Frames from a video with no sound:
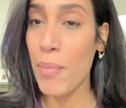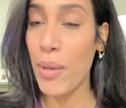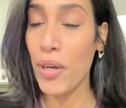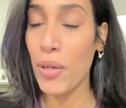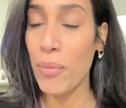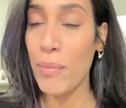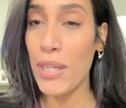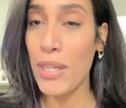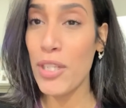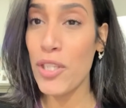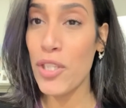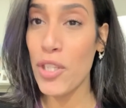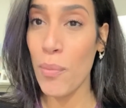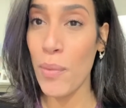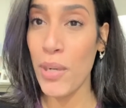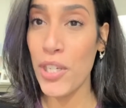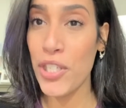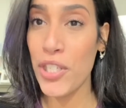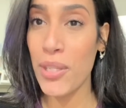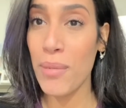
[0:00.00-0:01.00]
It'll mean so
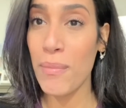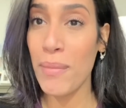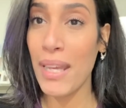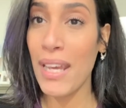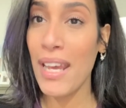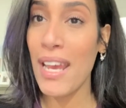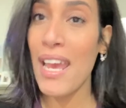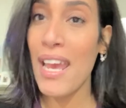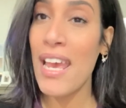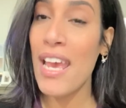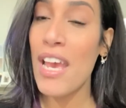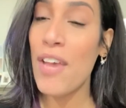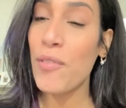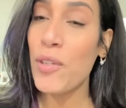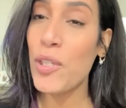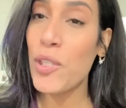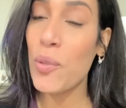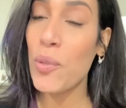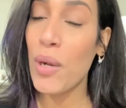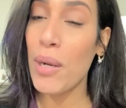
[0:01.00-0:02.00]
much to me if
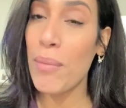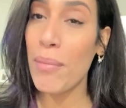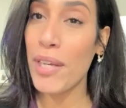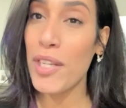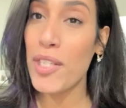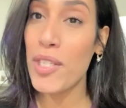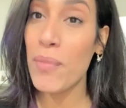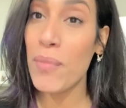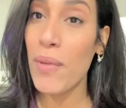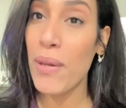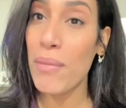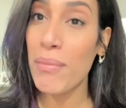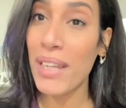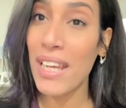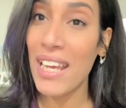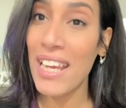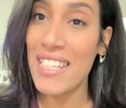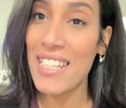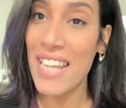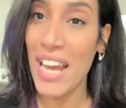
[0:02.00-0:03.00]
you join my YouTube
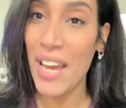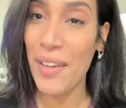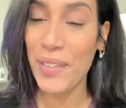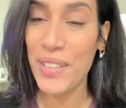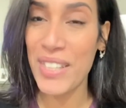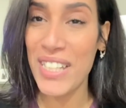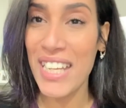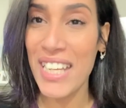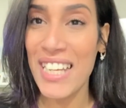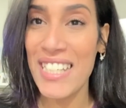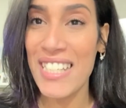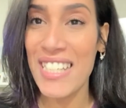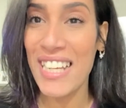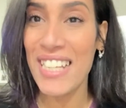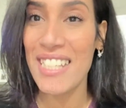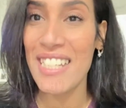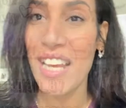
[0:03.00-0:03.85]
family and I will see you guys next